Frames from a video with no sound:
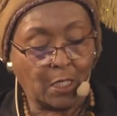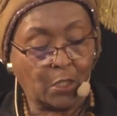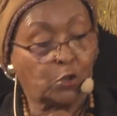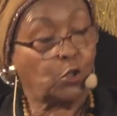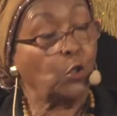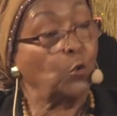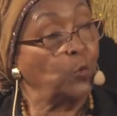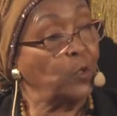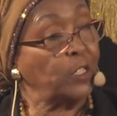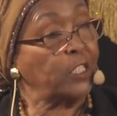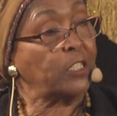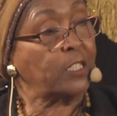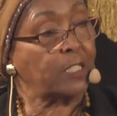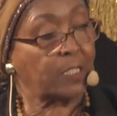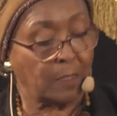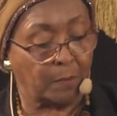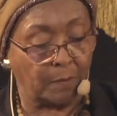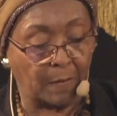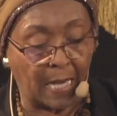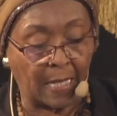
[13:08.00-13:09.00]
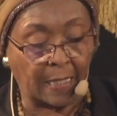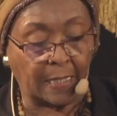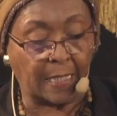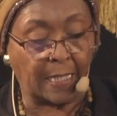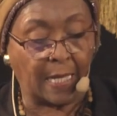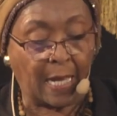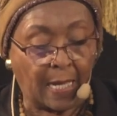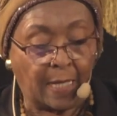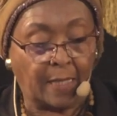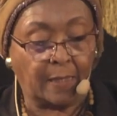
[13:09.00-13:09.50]
to which
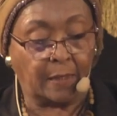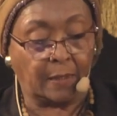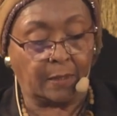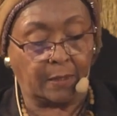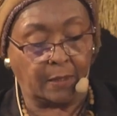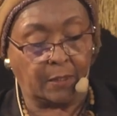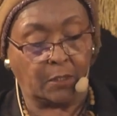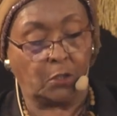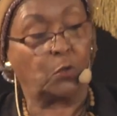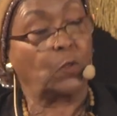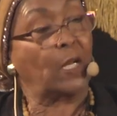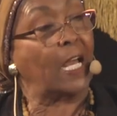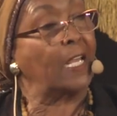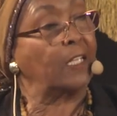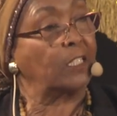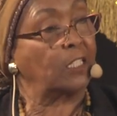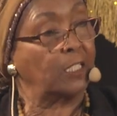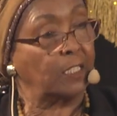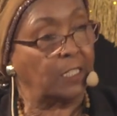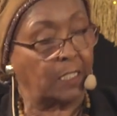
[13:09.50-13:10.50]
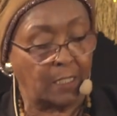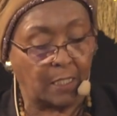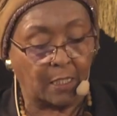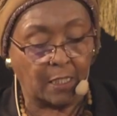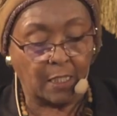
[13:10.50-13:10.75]
Somalia united